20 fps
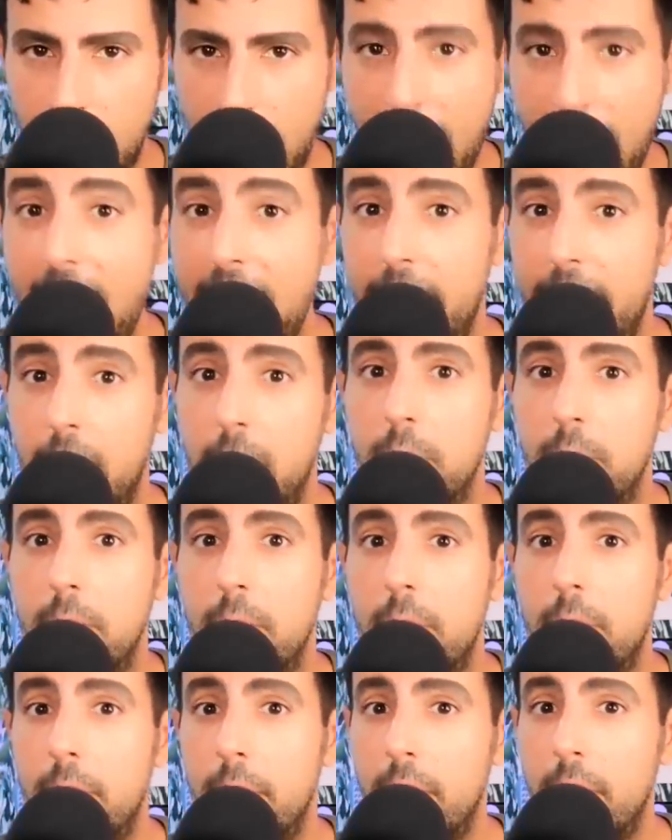
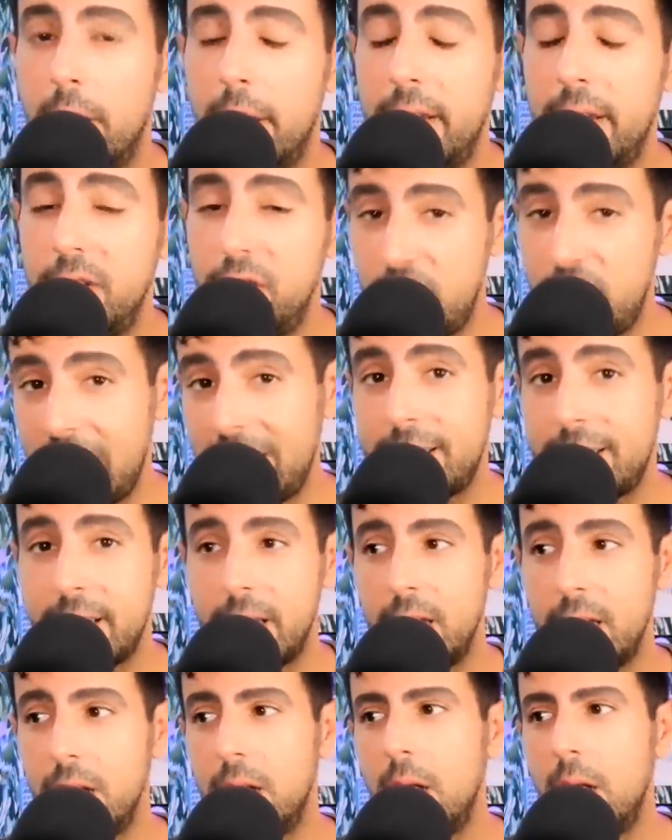Adam and
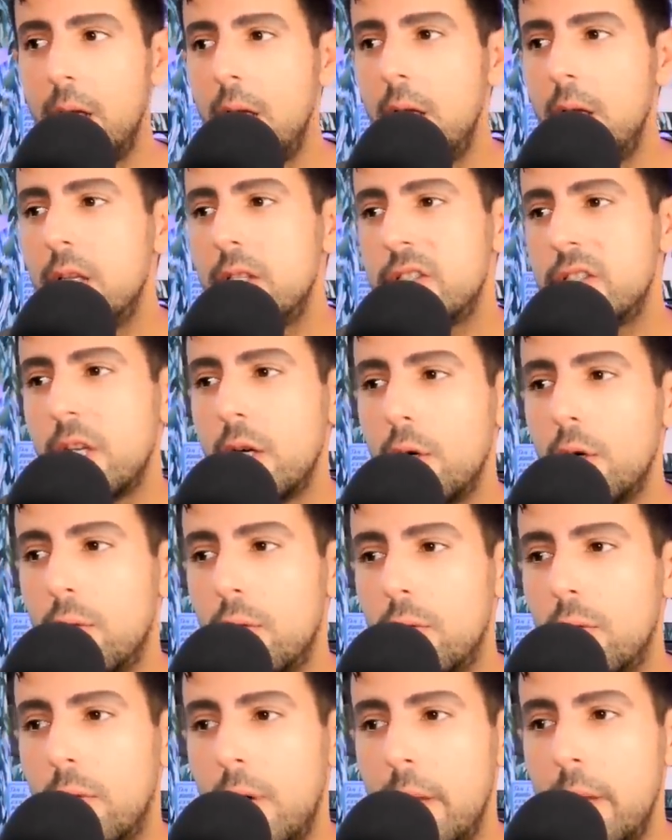Jason.
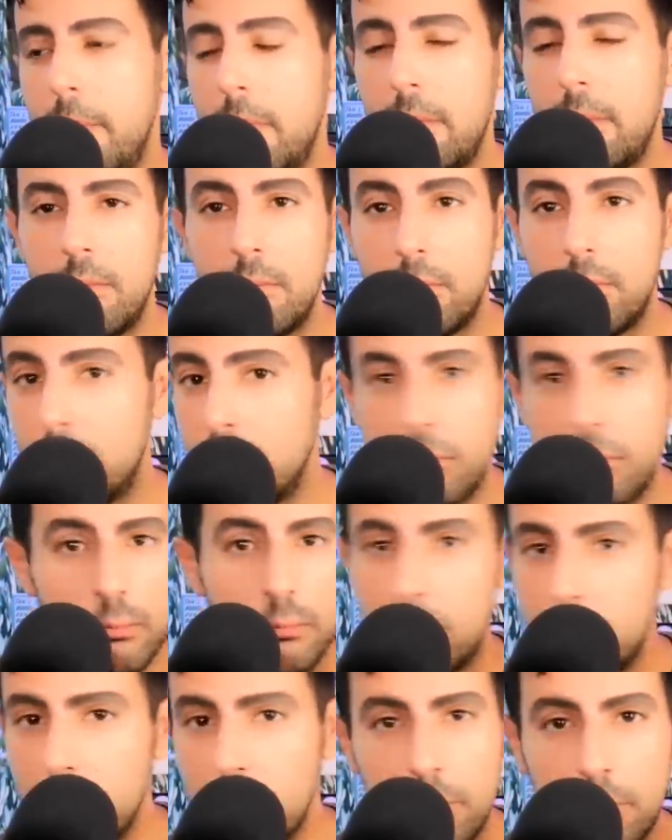So in
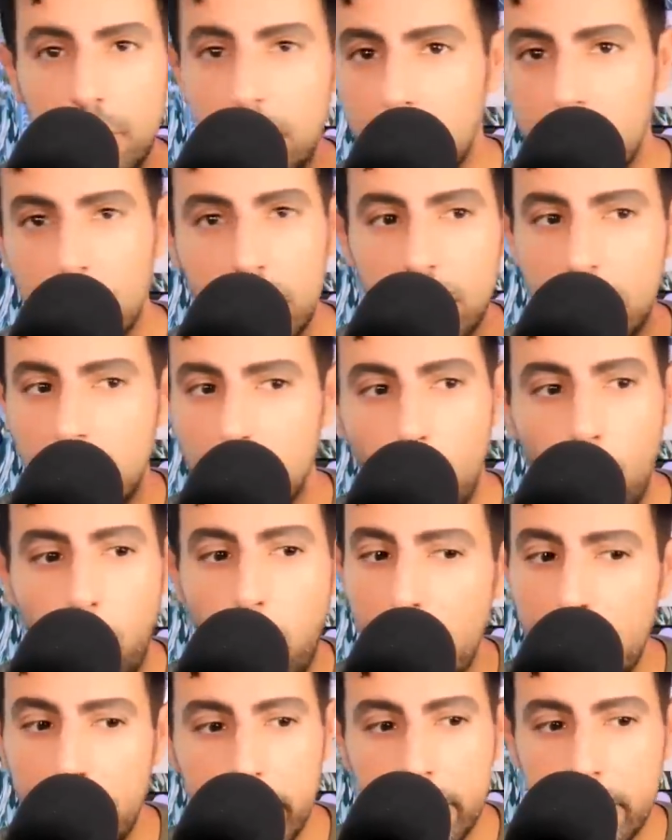
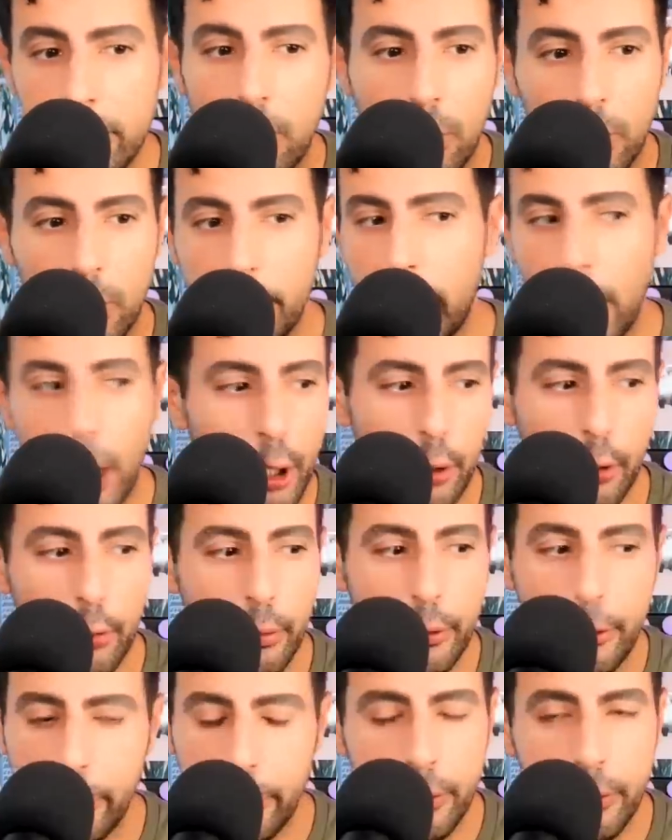one or
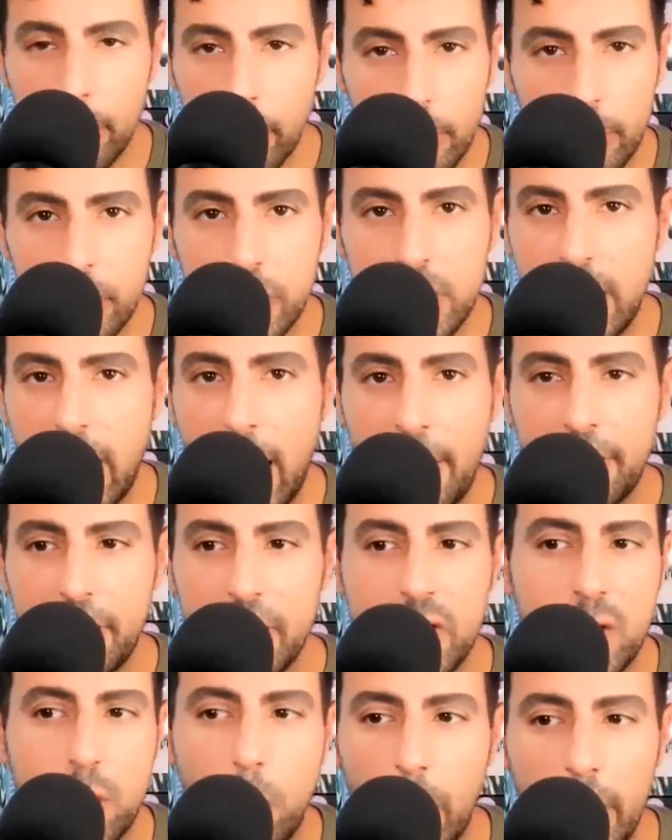both, she got
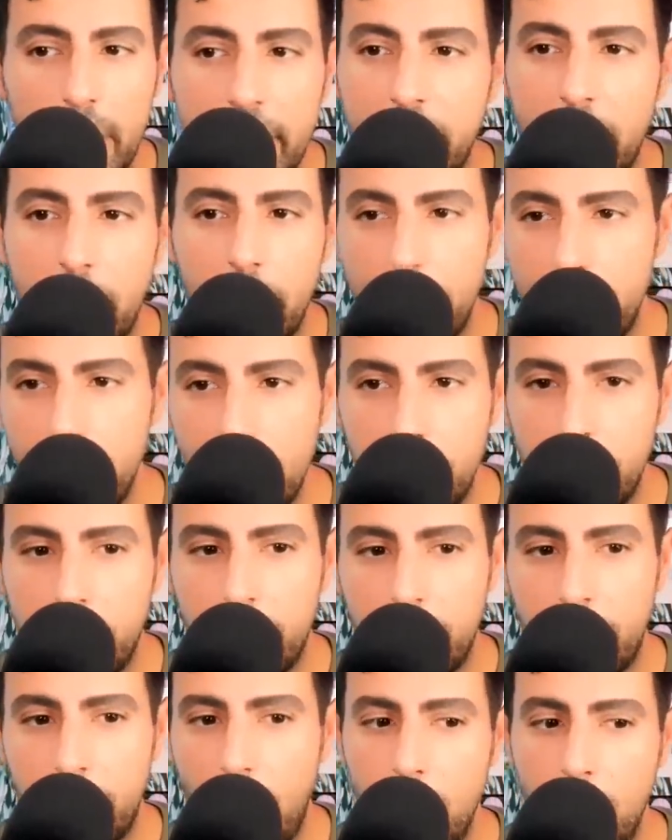the story from
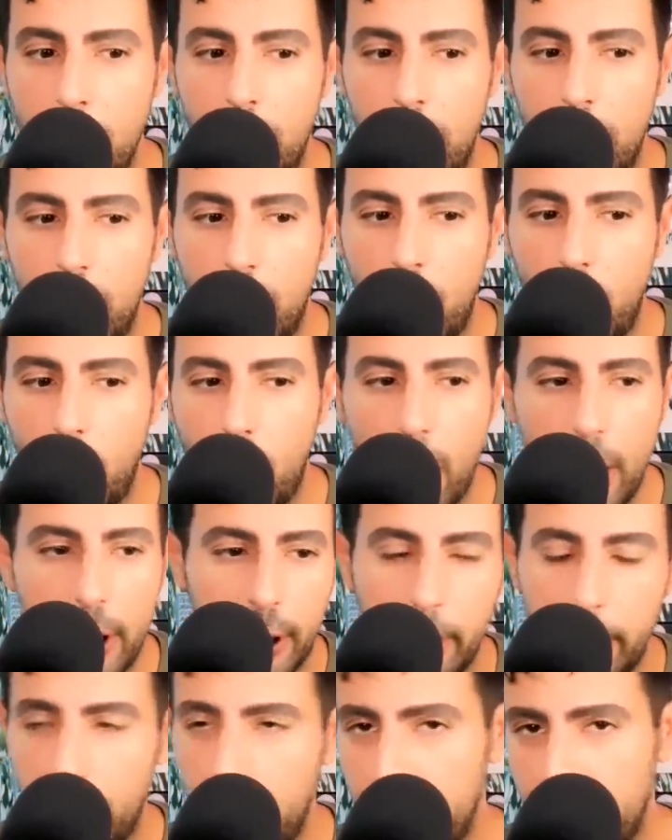one
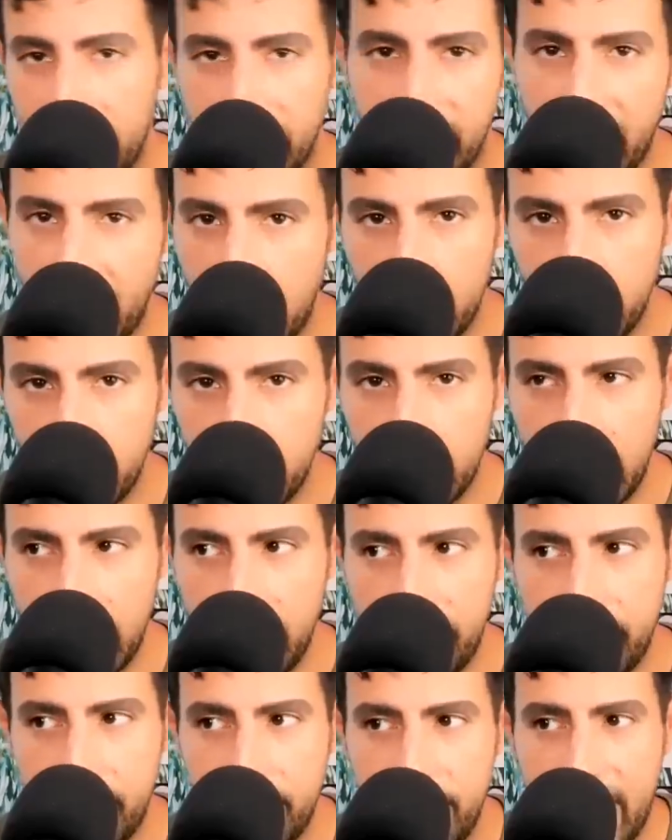or both of them.
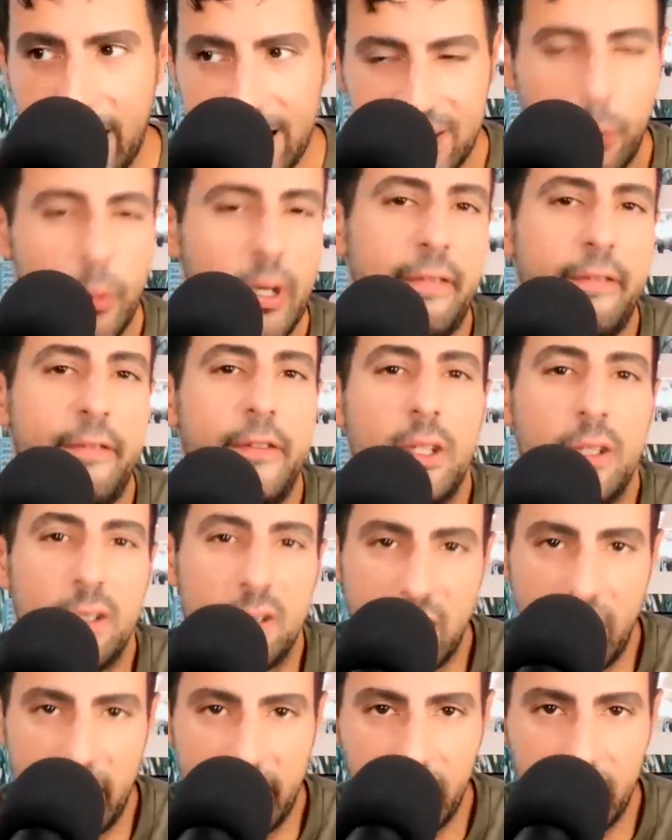That's what it
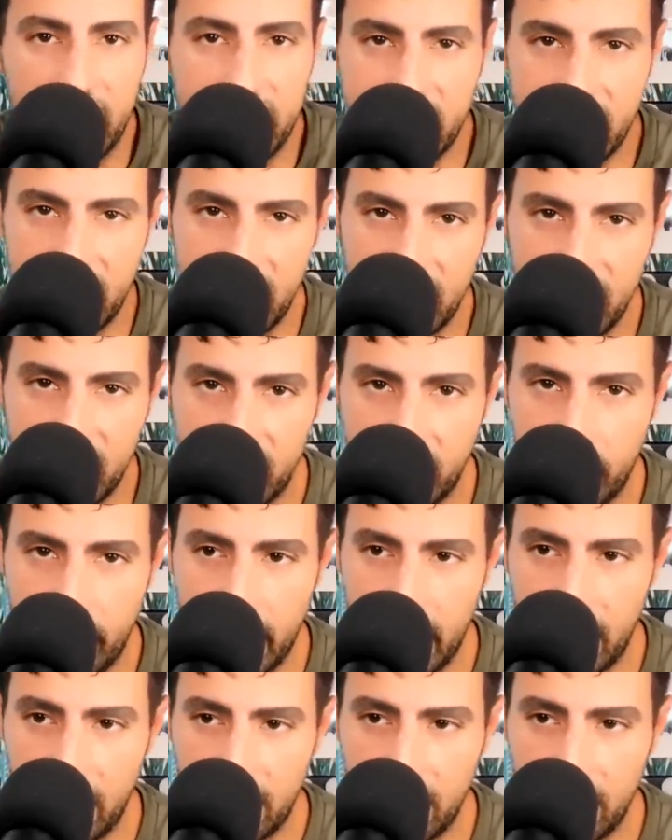feels like listening to it.